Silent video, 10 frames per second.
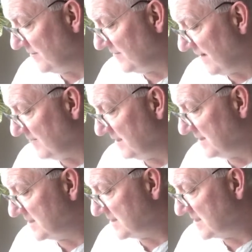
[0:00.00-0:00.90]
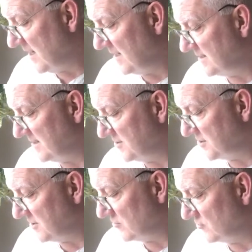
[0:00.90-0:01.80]
family, society,
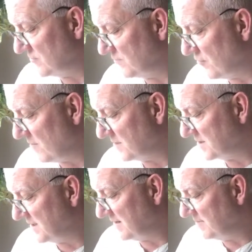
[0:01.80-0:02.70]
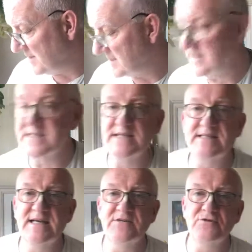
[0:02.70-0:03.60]
children, property, business,
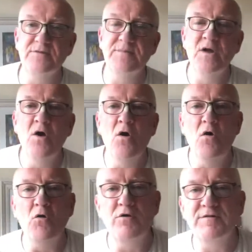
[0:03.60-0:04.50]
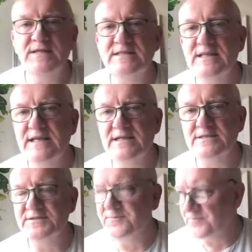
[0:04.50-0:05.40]
etc. All of these
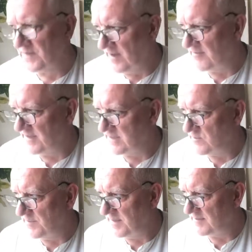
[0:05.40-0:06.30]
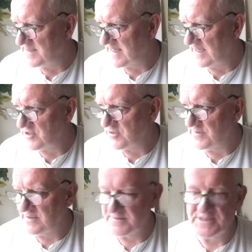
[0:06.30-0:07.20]
things are things we become attached to
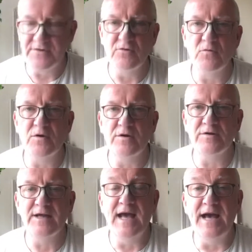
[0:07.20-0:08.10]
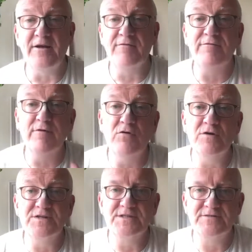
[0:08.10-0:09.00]
in the material world, and our
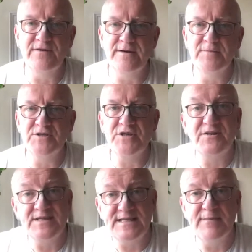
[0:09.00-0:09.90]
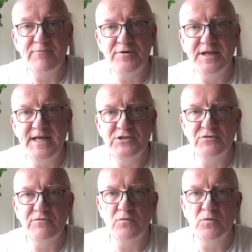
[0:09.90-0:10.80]
focus is very much on the temporary nature
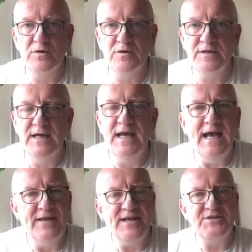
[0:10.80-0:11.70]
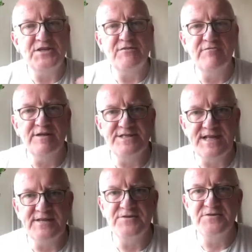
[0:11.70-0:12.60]
of the world, and that generally
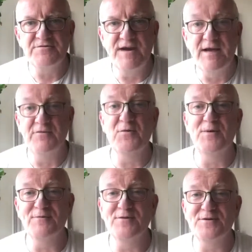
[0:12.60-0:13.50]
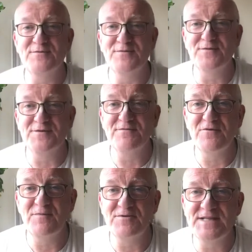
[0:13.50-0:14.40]
centers around, first and
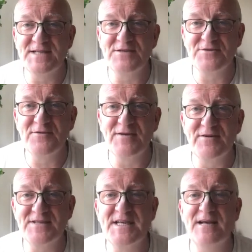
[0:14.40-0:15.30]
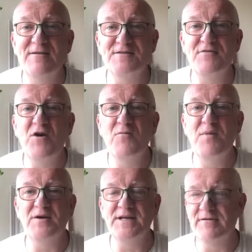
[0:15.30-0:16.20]
foremost centers around ourselves, our own
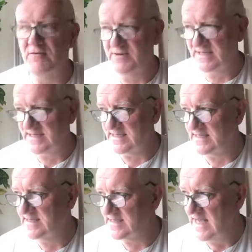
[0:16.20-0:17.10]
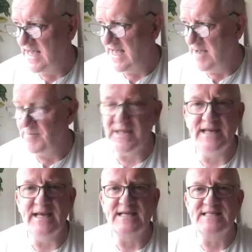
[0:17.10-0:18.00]
body, our own existence, but then
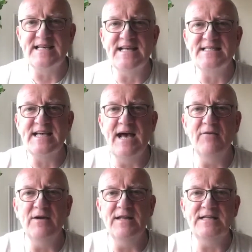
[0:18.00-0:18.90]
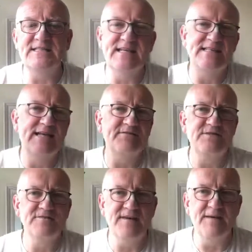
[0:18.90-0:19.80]
it extends out to
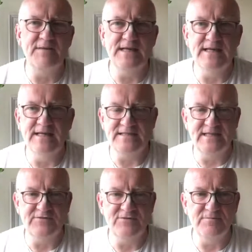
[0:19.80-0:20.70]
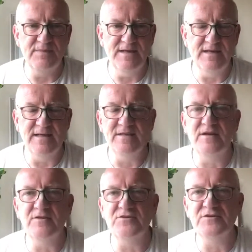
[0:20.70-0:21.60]
the family, etc., and
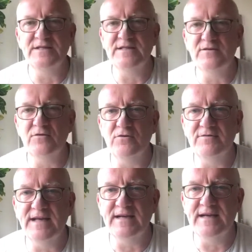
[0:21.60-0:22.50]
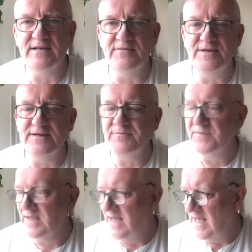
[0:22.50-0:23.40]
country, and all of that kind of thing.
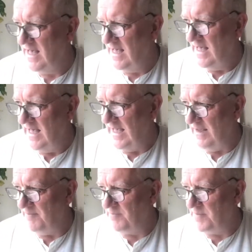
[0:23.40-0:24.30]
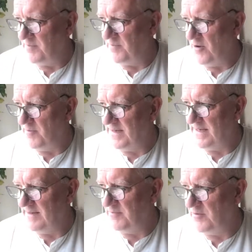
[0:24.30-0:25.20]
But Prabhupada
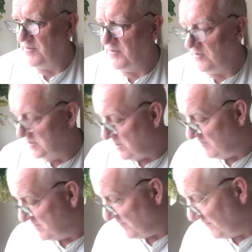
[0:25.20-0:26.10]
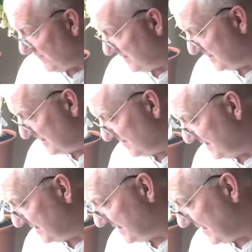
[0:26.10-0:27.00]
in the purport also is referring to them
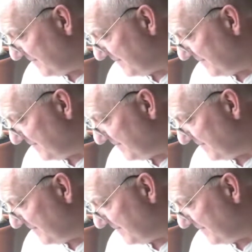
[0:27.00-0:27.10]
as